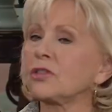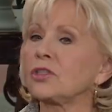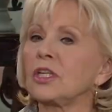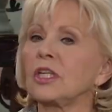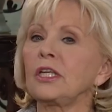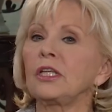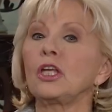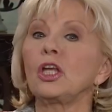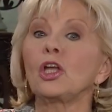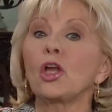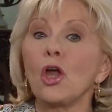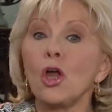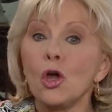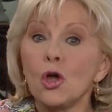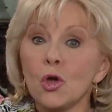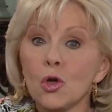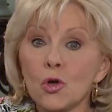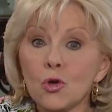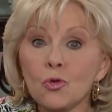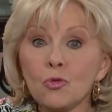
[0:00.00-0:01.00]
seeking
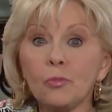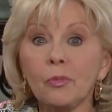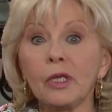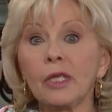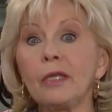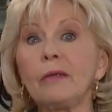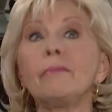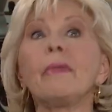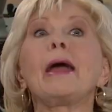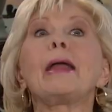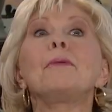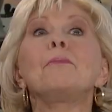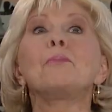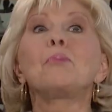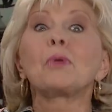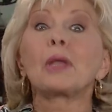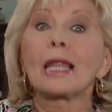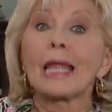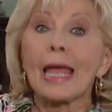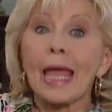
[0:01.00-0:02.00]
whom he may
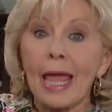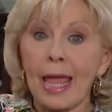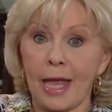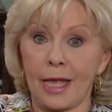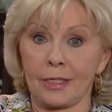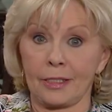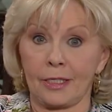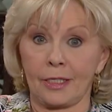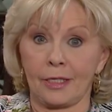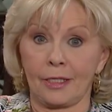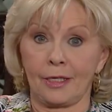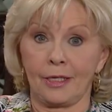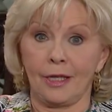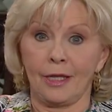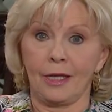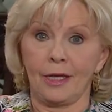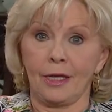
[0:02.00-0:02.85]
bless.